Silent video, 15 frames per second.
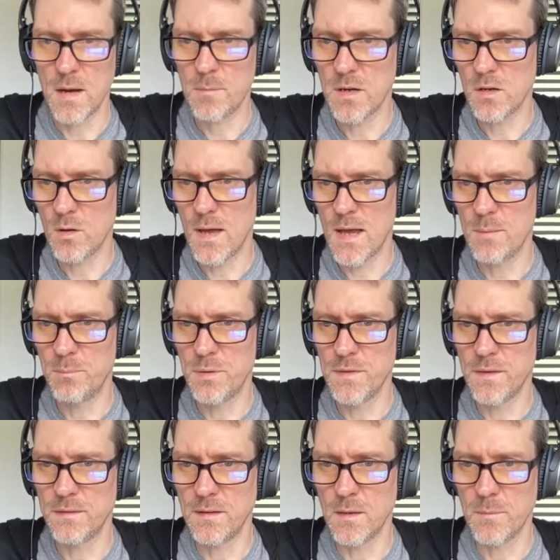I'm going to go ahead and put
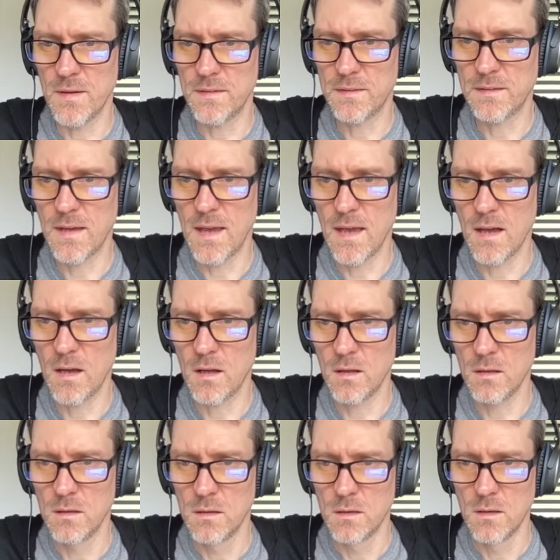this into my
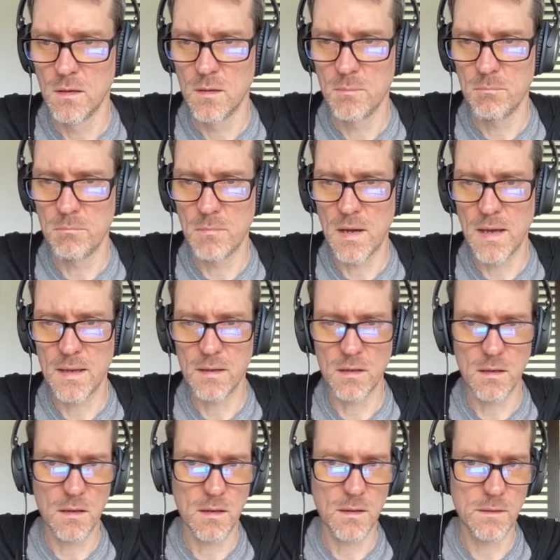scale. Minor